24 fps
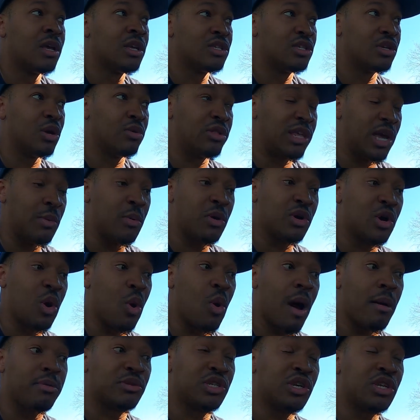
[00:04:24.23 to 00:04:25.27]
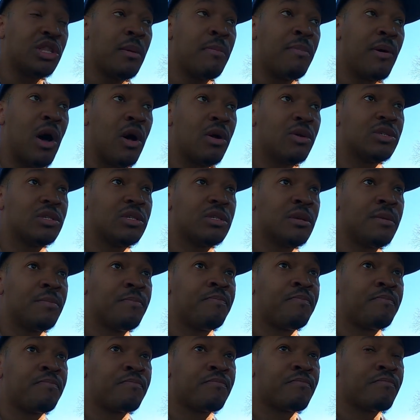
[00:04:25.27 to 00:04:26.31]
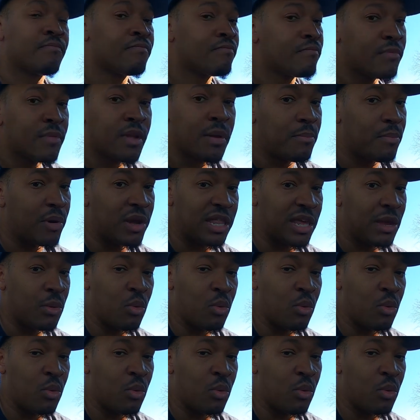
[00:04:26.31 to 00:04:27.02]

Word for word: So they would go up to the bolts, but